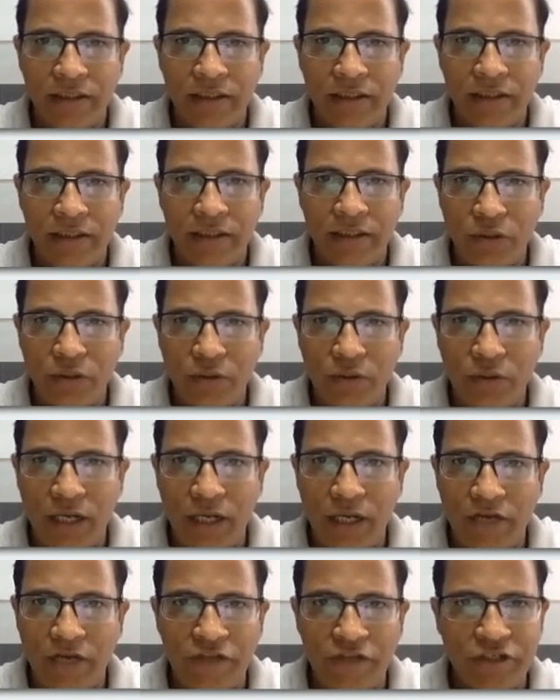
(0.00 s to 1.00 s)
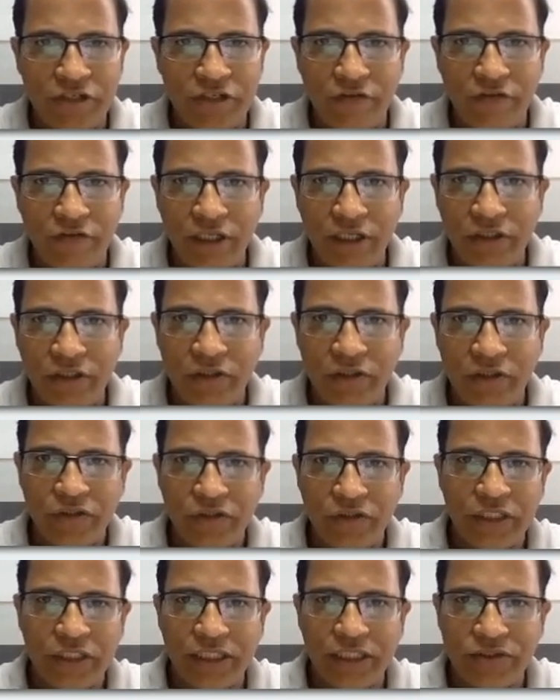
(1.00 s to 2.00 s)
So uh, first of all, you know, you
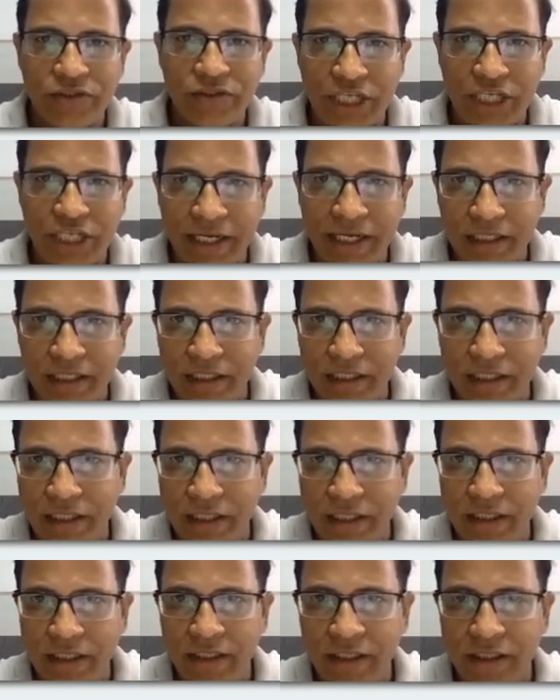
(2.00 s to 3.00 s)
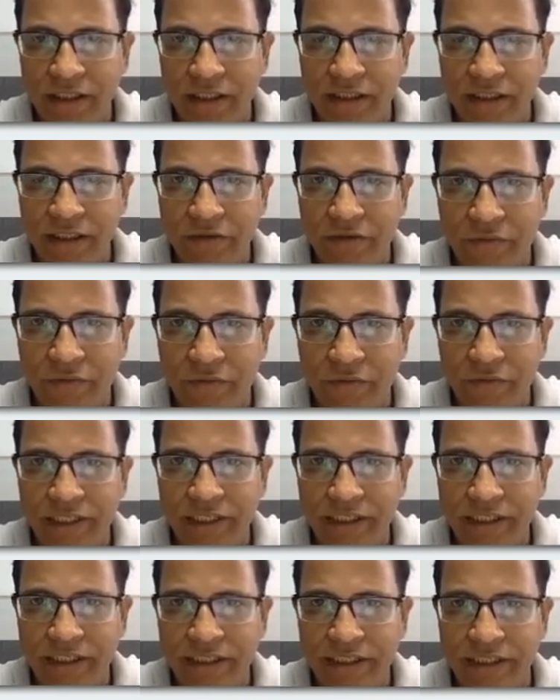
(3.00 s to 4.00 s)
need to check uh, whether it
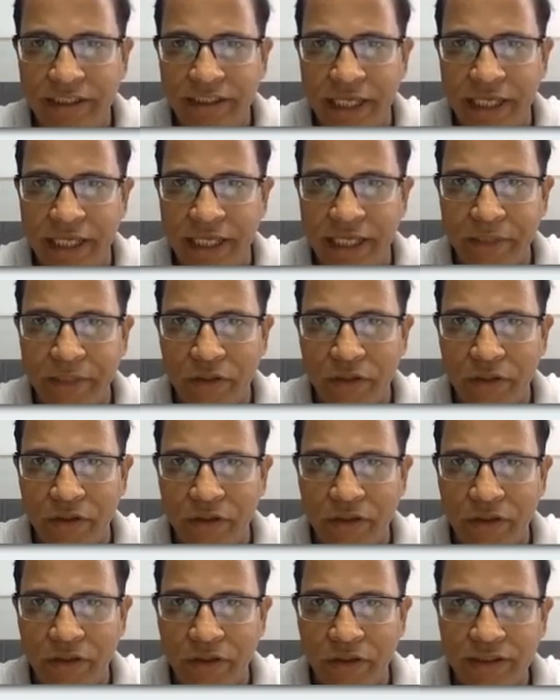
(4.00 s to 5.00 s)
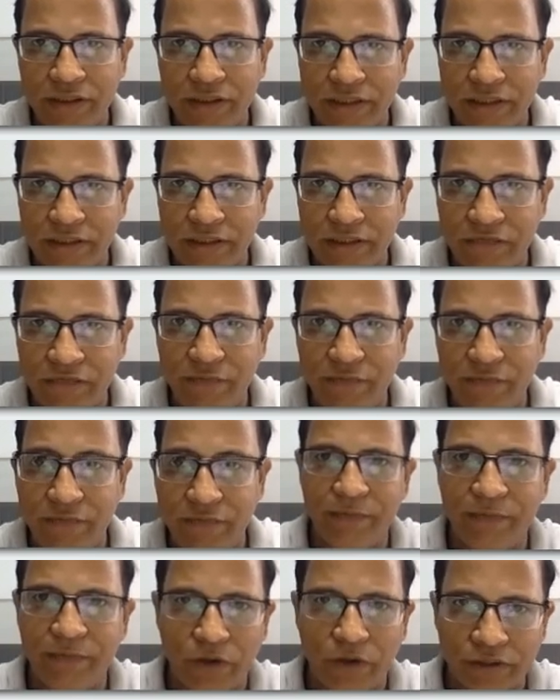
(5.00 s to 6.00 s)
is an AP or not. This is a very
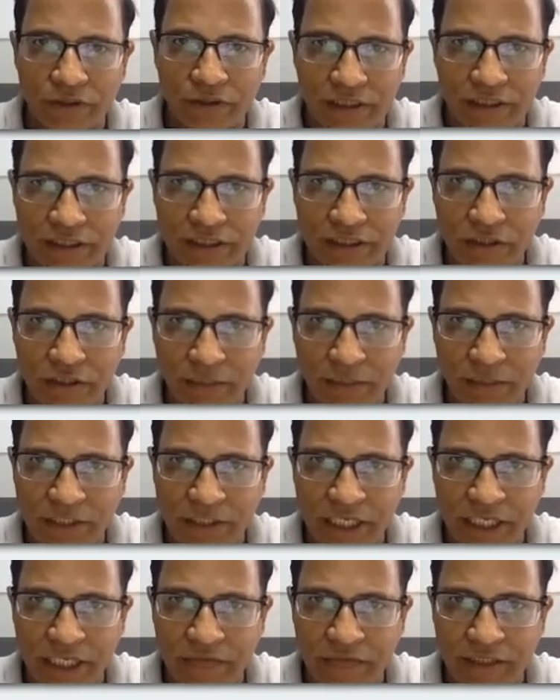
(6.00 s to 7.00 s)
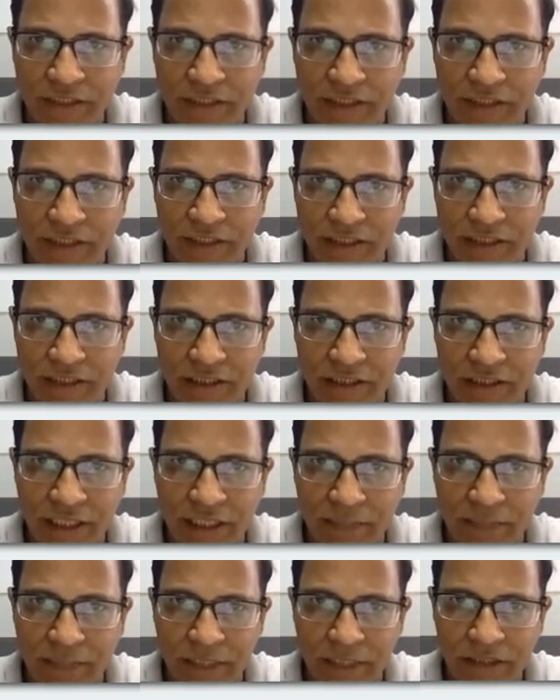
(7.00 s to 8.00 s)
important thing. So let me check whether it is an
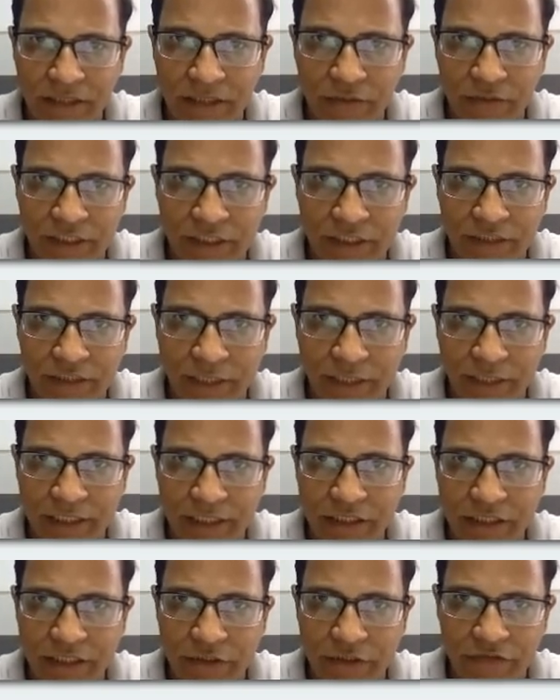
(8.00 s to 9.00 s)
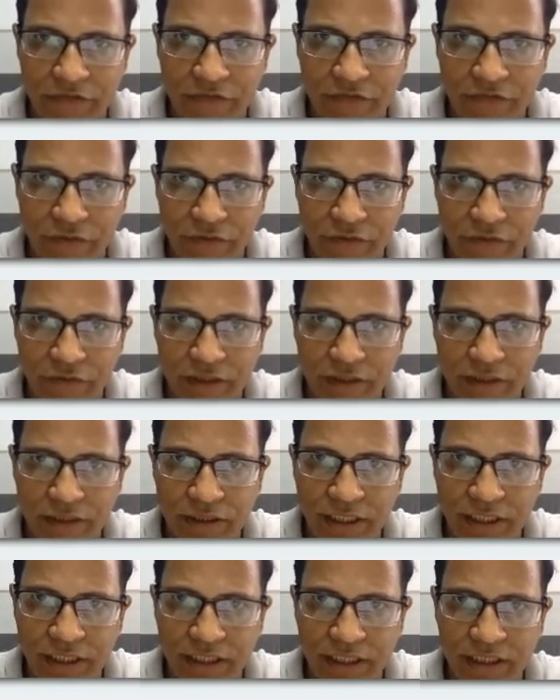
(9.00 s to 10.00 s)
AP. 20 minus 24, is
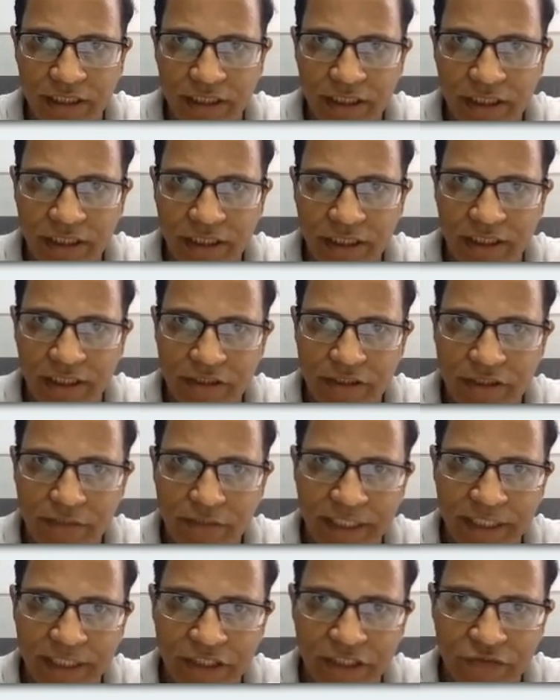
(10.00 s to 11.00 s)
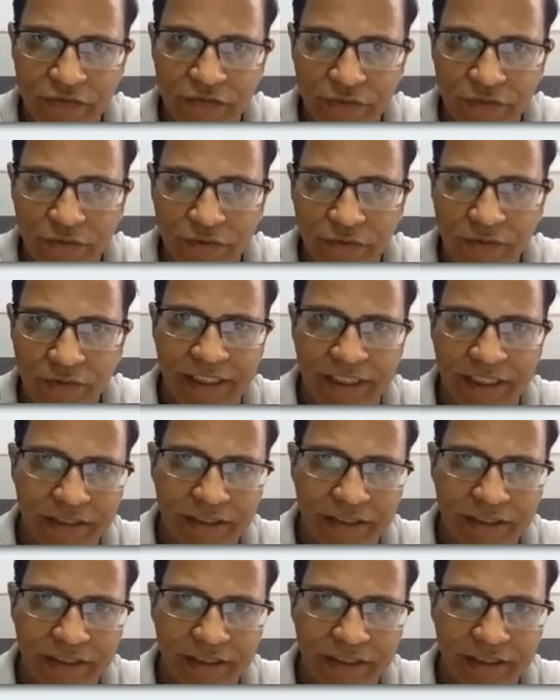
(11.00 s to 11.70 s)
it? It is minus 4, right.